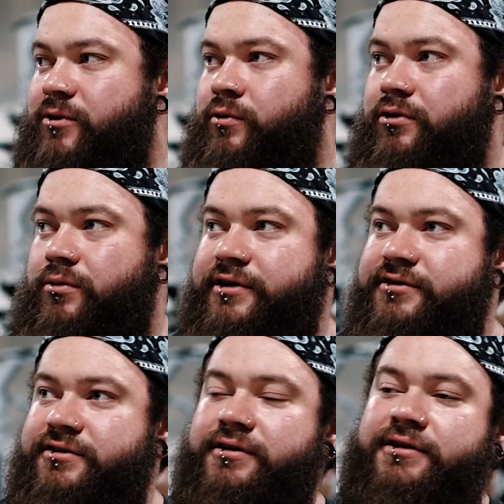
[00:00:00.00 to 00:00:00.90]
will always
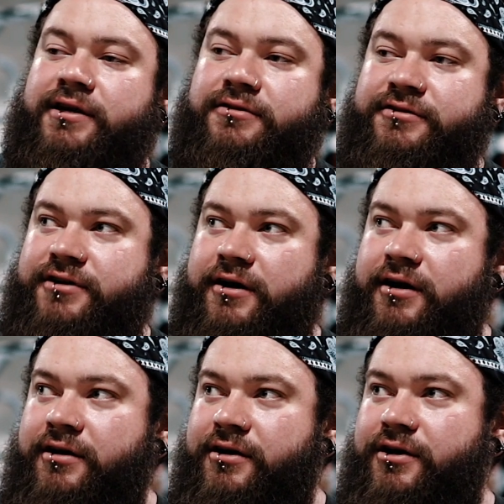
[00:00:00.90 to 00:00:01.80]
tend to
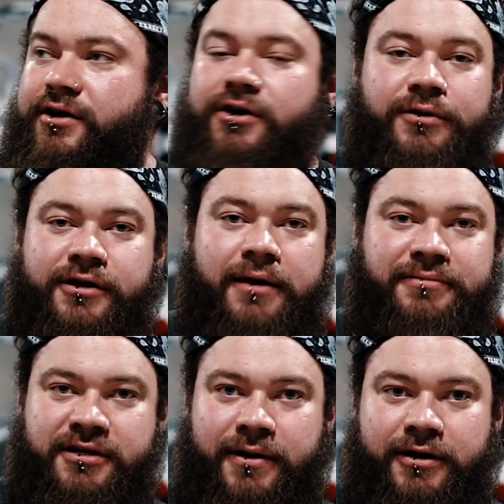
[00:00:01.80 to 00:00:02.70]
start with an
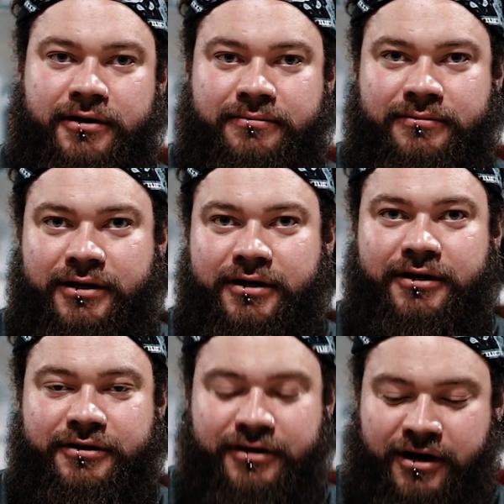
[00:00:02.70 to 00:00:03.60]
empty bar.
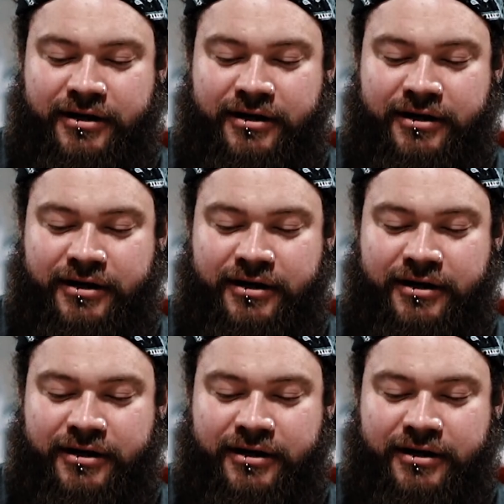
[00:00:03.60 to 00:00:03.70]
You kind